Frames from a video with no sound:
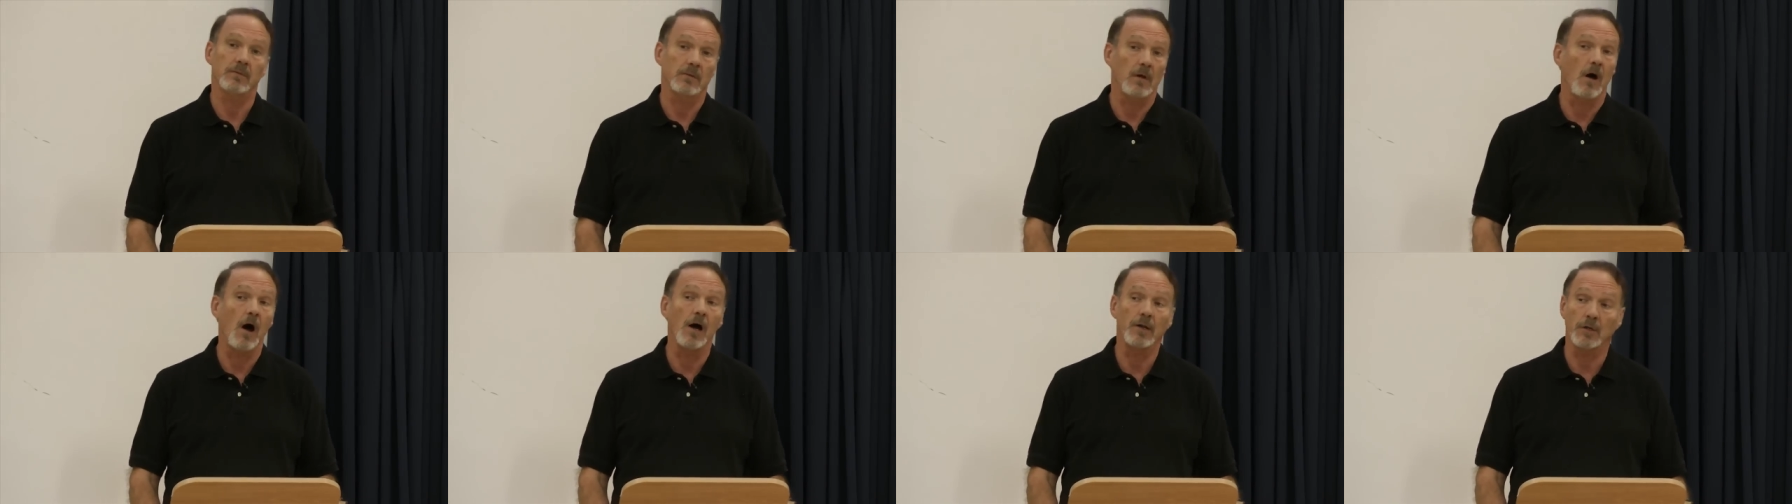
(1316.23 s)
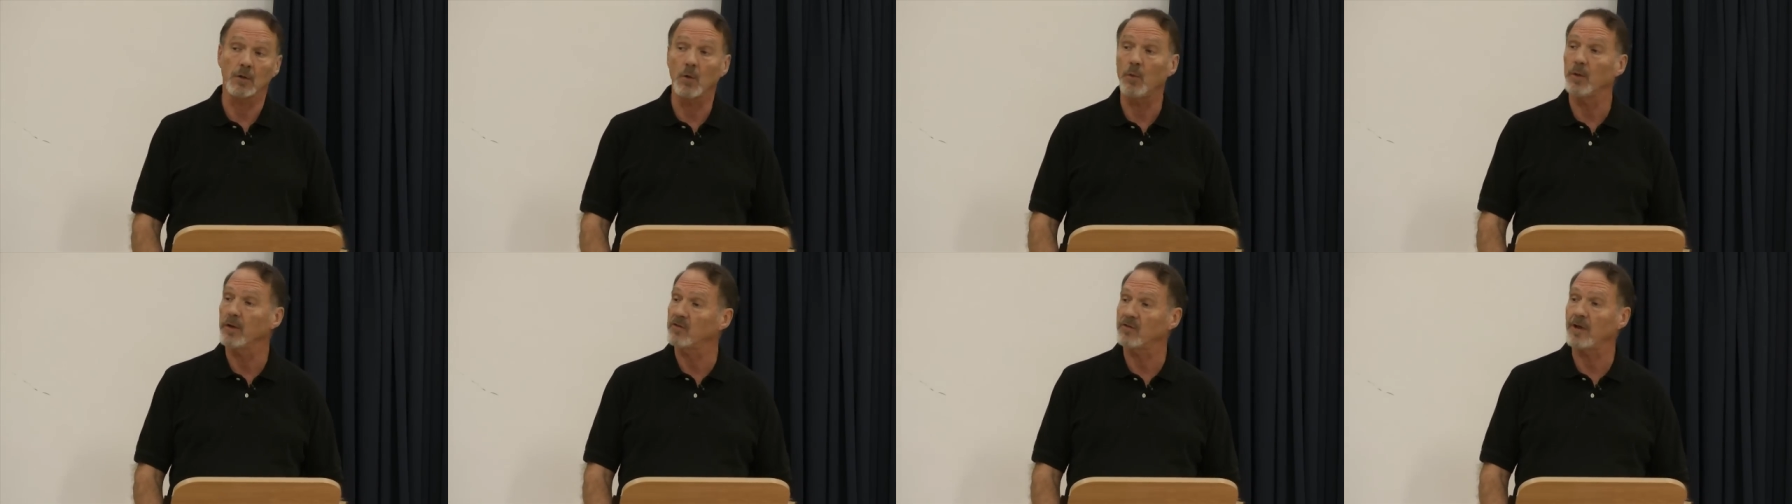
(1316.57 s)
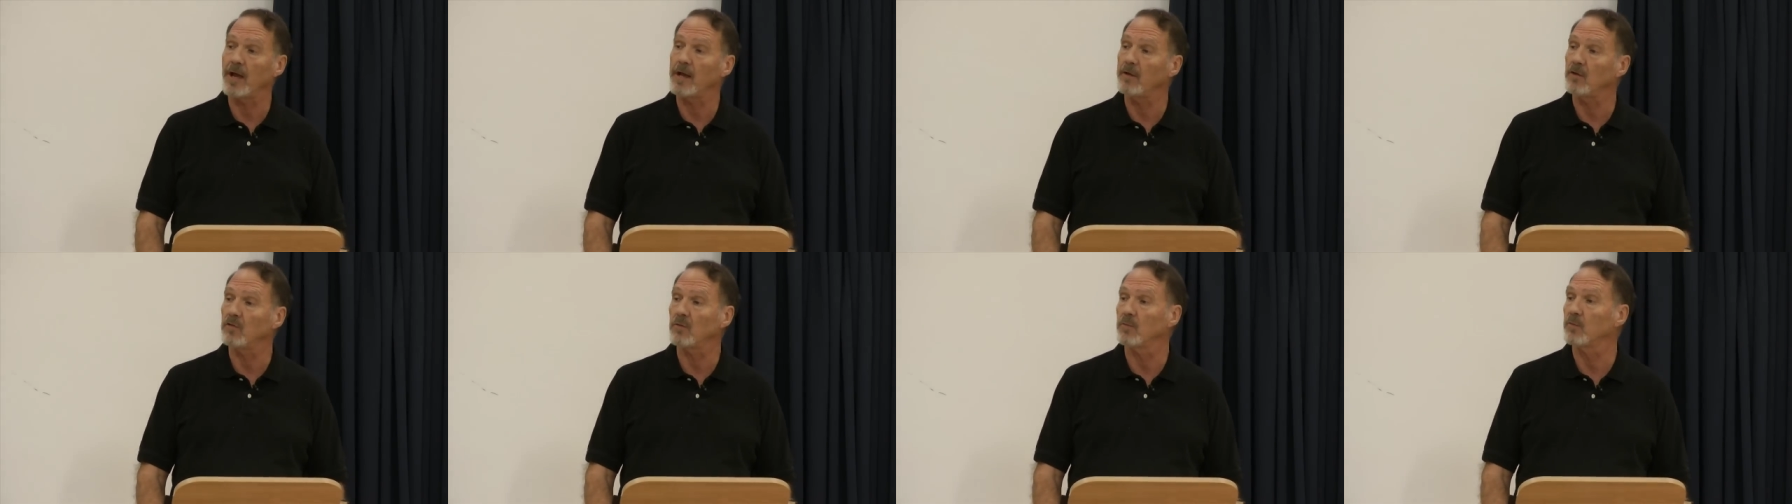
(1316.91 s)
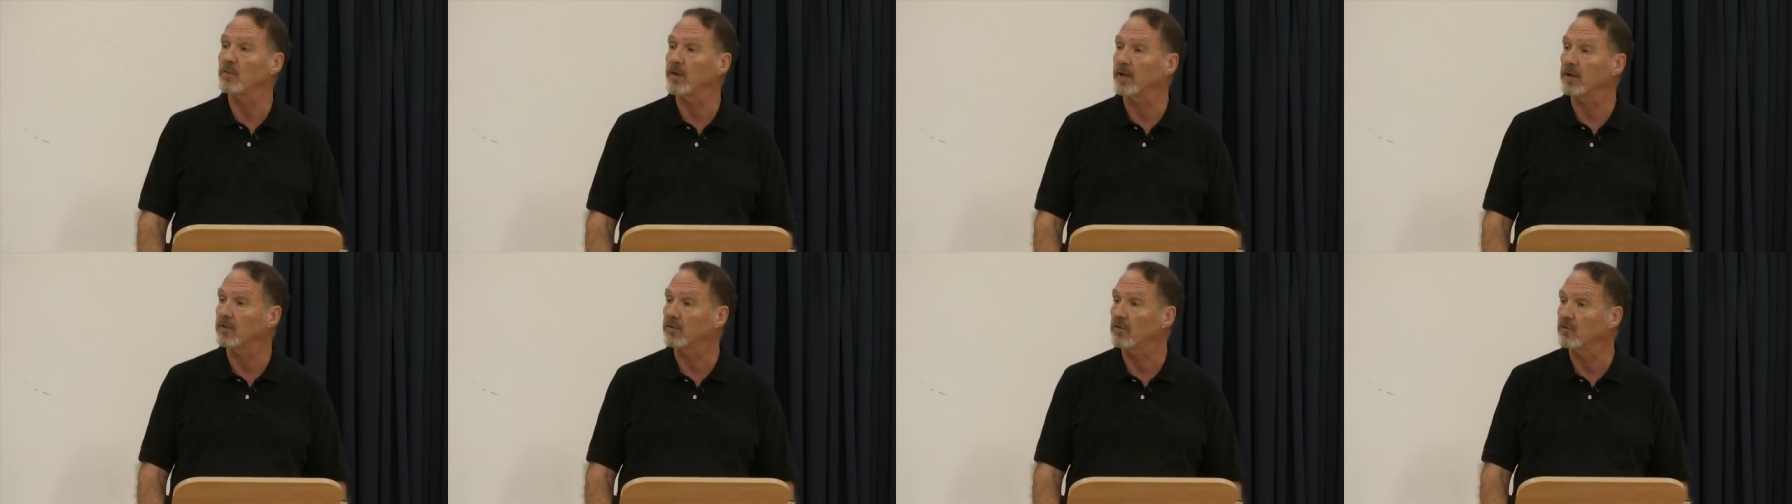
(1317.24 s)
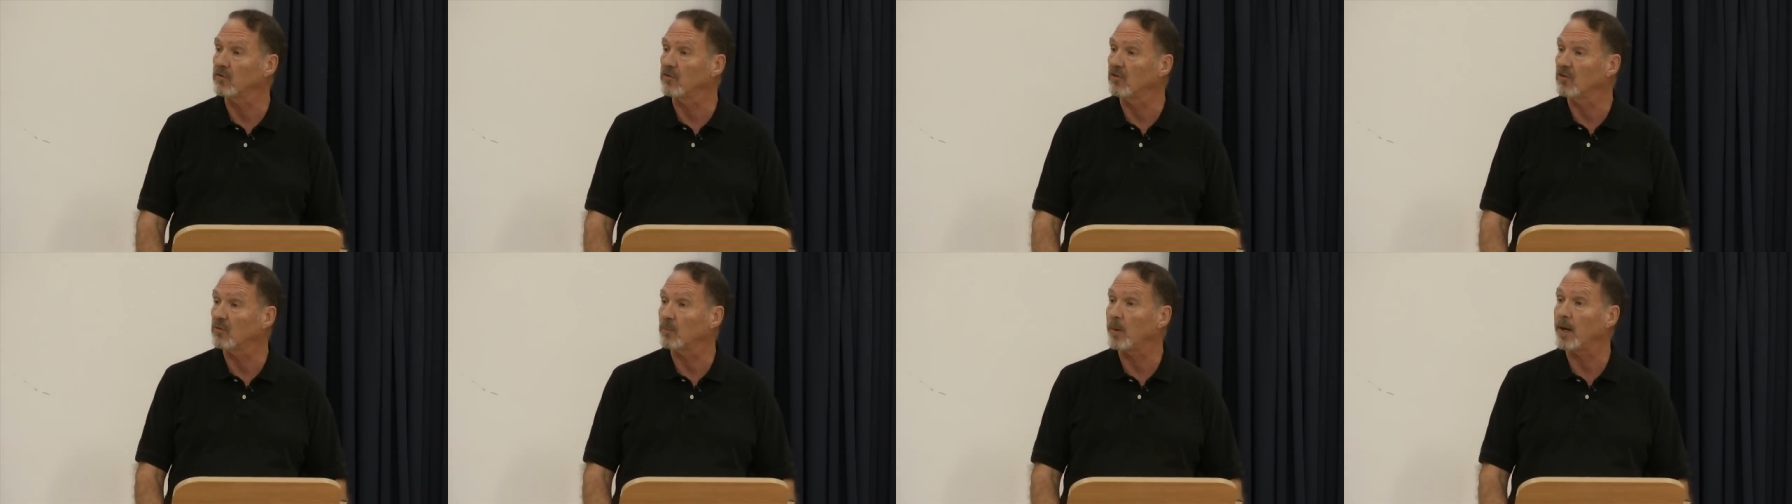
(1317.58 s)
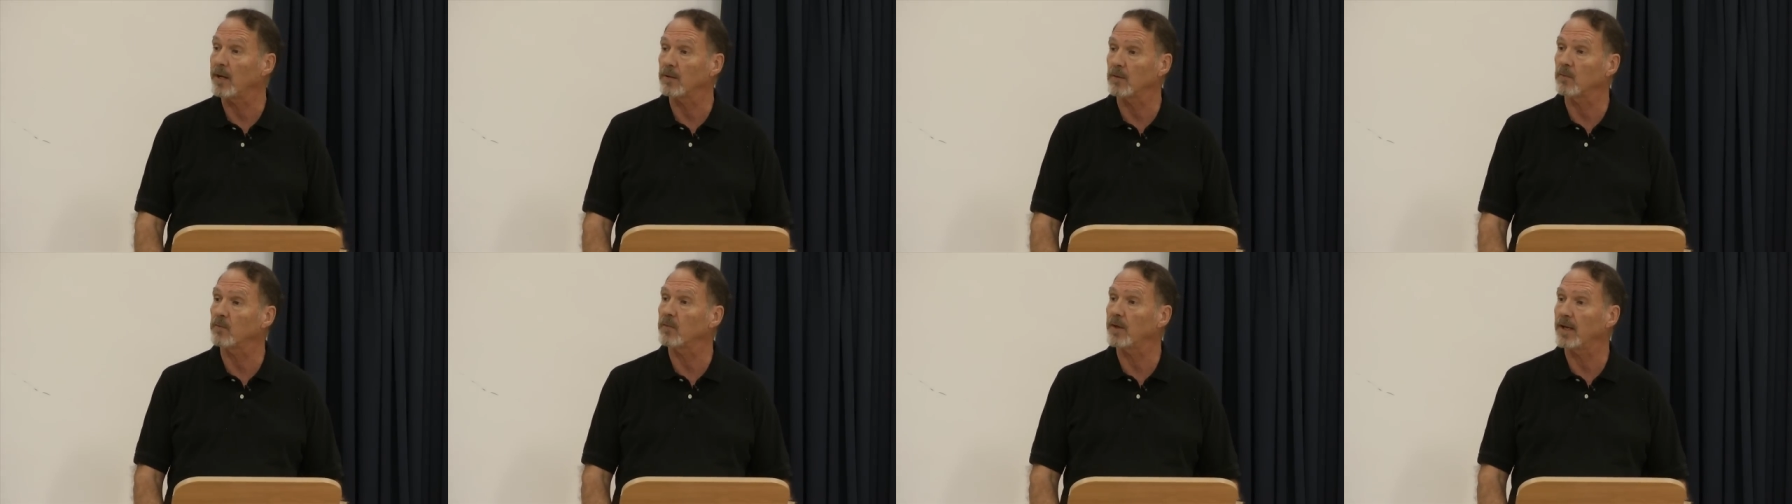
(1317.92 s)
ongoing sinus infections,
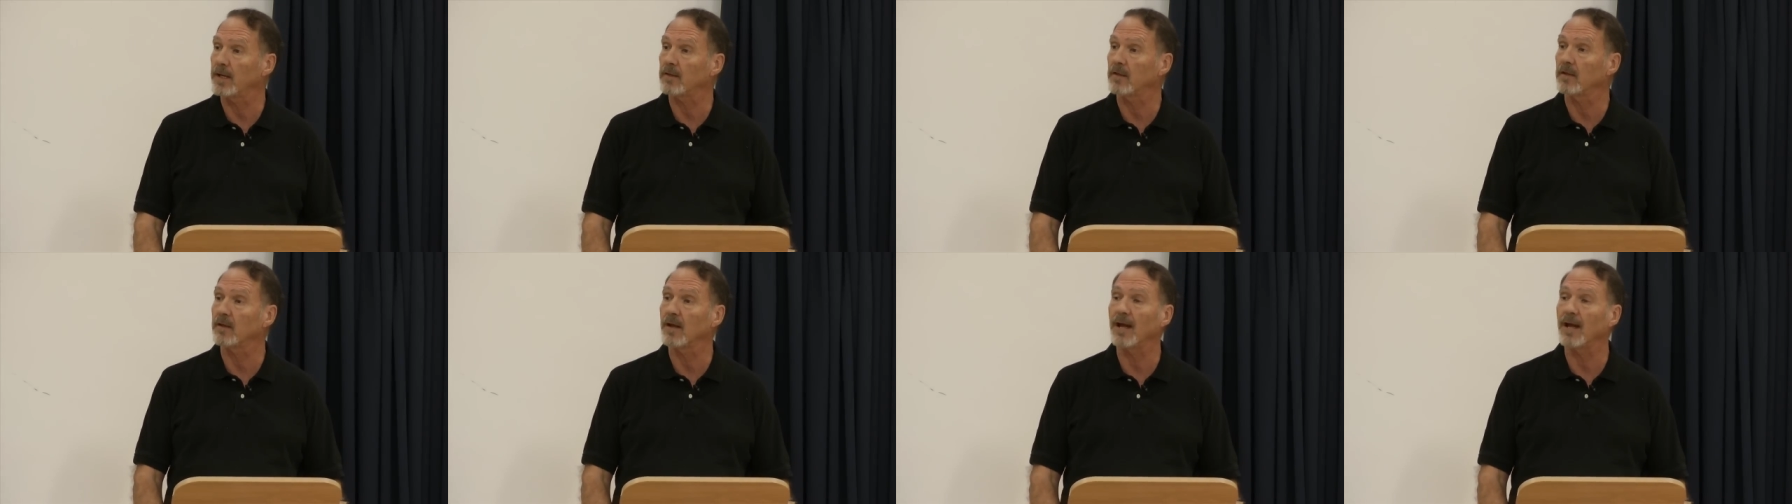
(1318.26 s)
despite the fact